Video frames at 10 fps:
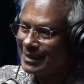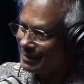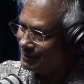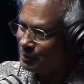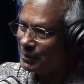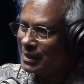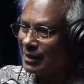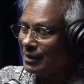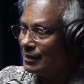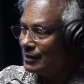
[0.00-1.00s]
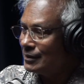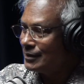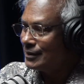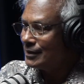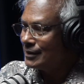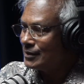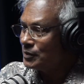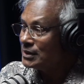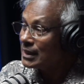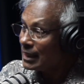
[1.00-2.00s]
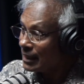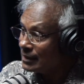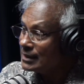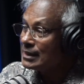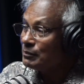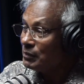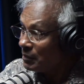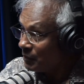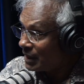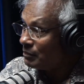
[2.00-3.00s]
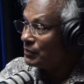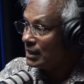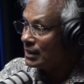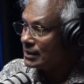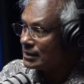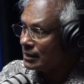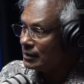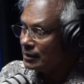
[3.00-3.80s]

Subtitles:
Going to be cut lah. So these are kind of things that maybe we can bring in, is it?